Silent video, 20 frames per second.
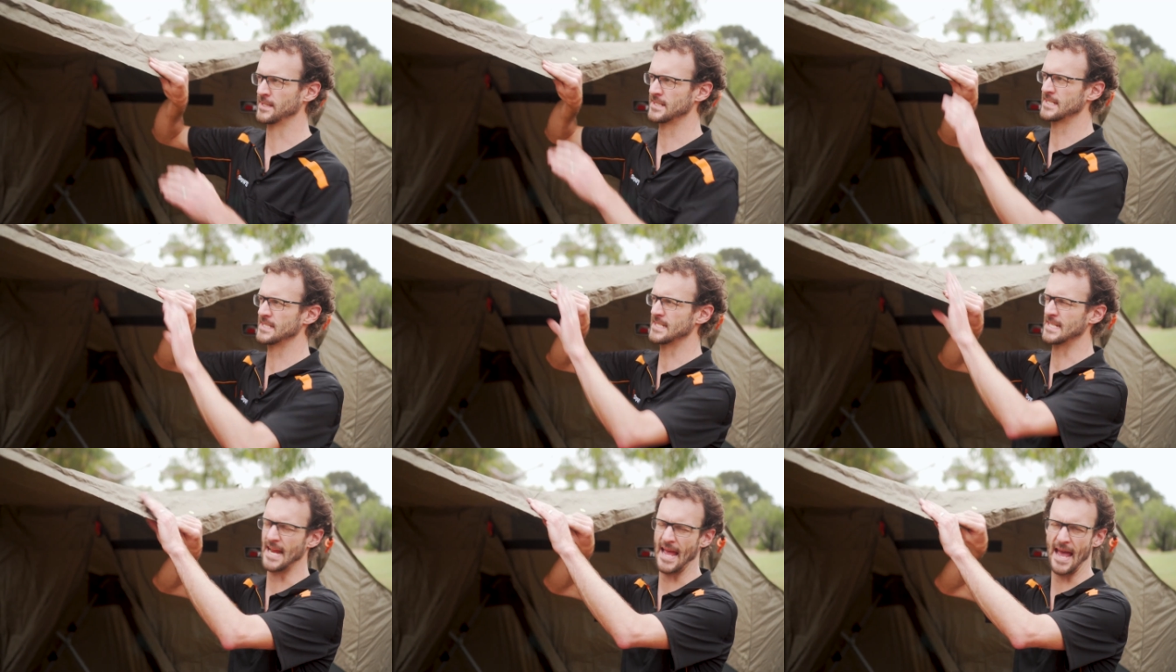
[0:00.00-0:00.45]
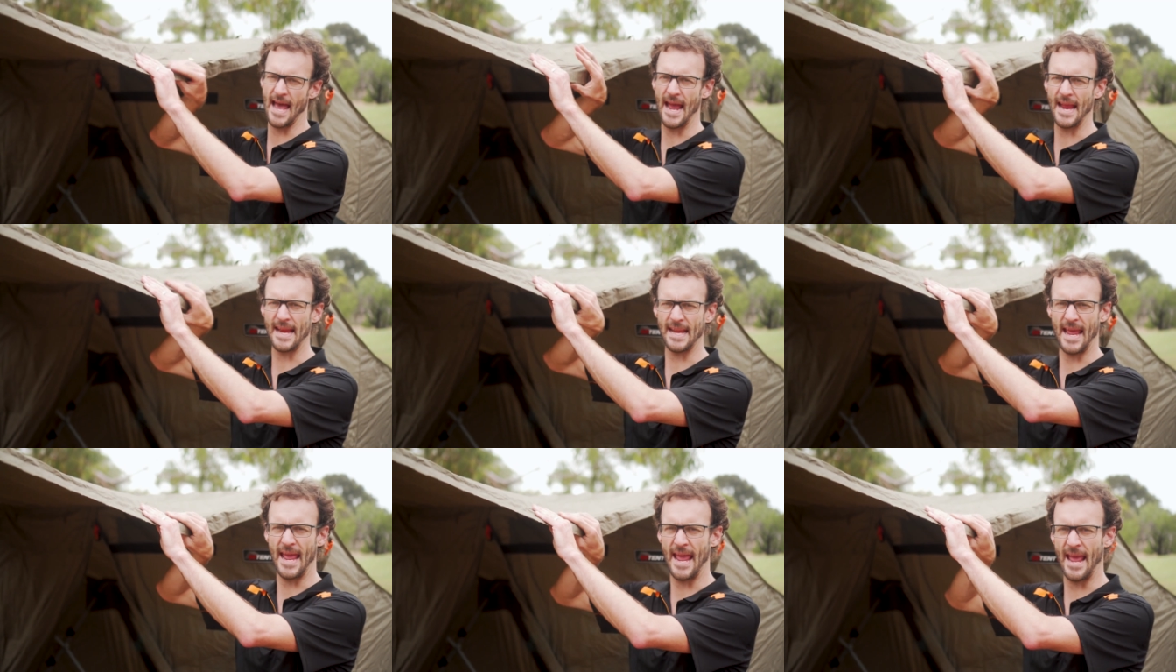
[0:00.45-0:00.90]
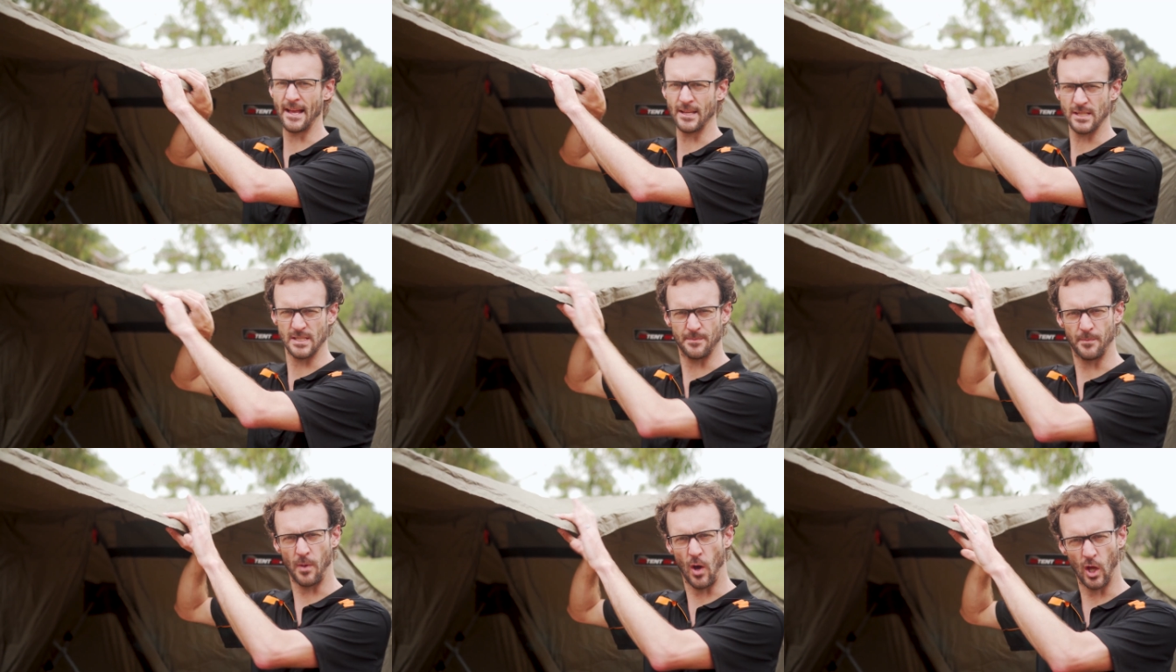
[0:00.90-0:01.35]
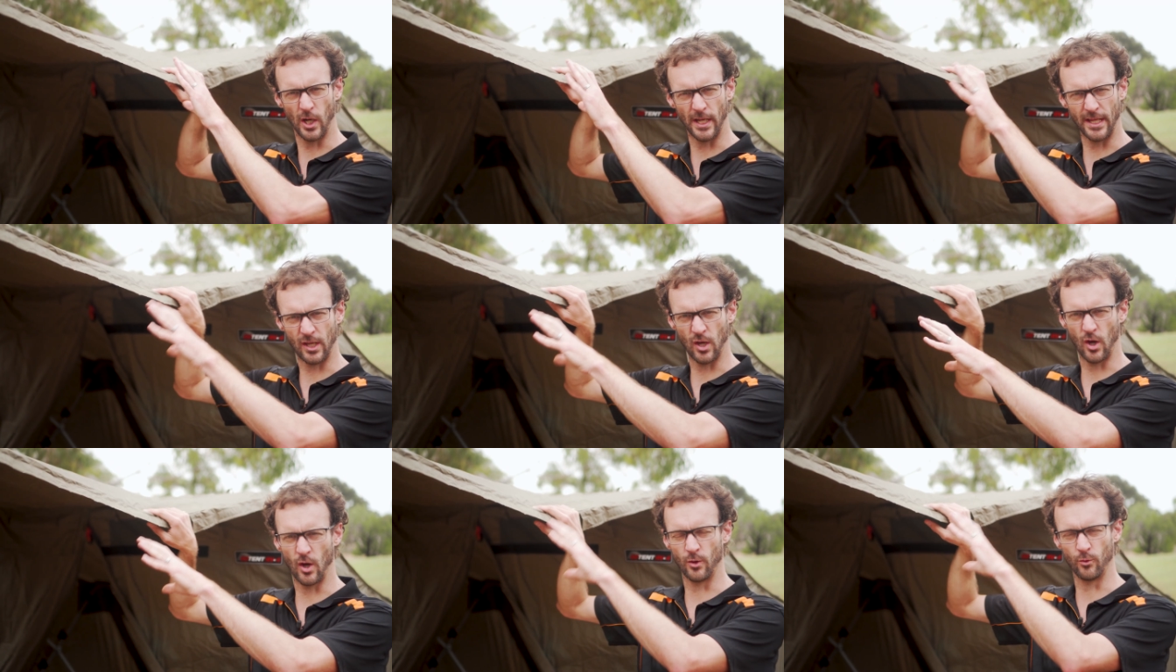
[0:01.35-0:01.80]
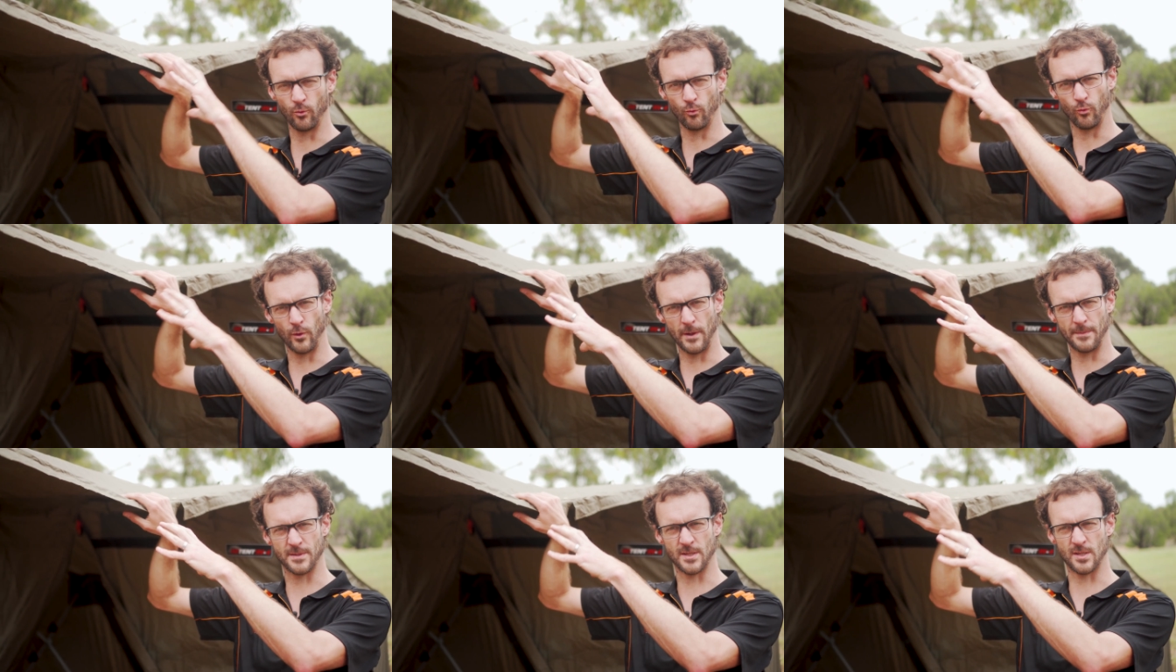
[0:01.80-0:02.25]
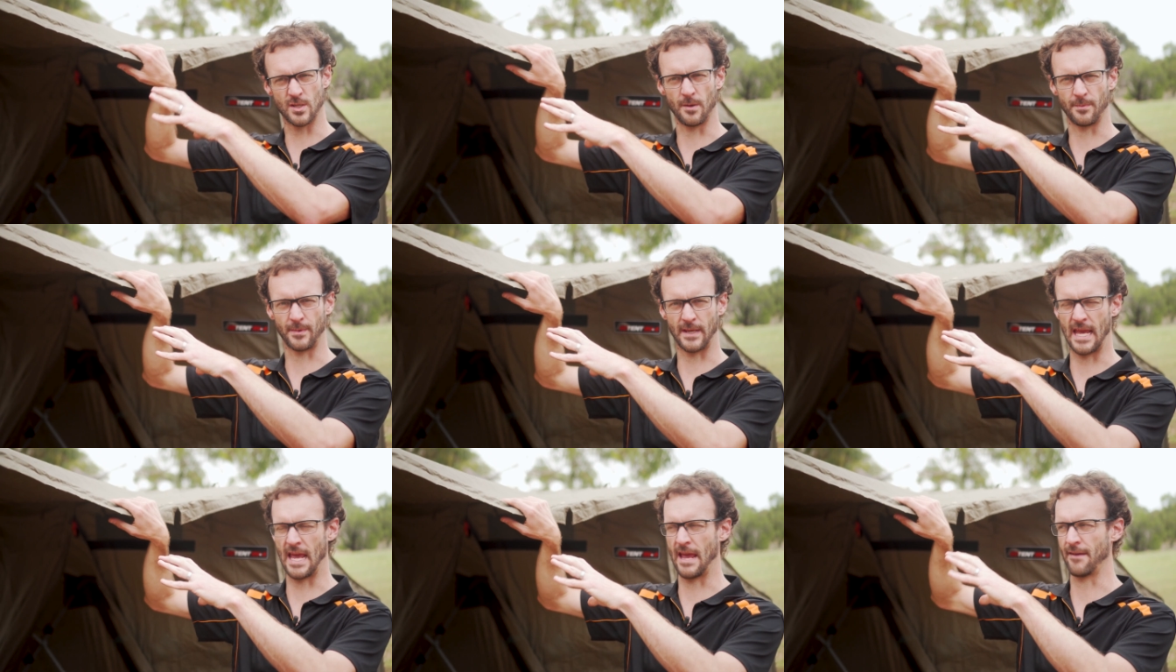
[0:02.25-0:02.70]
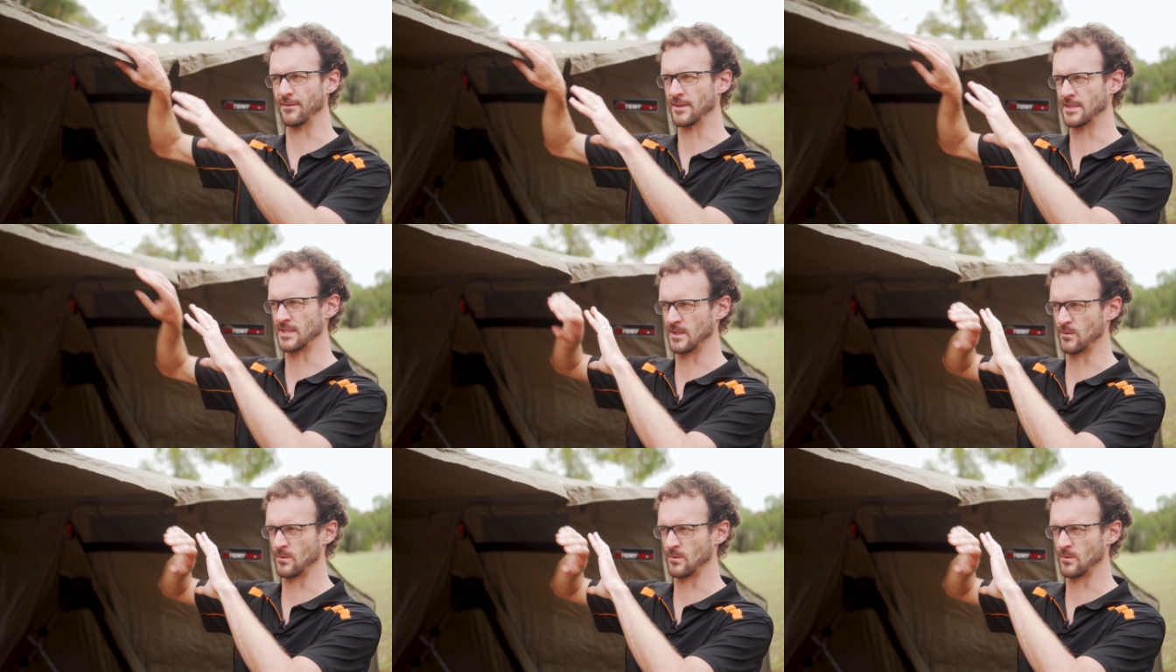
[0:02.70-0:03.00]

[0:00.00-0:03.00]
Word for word: This is an eight ounce polycotton ripstop canvas.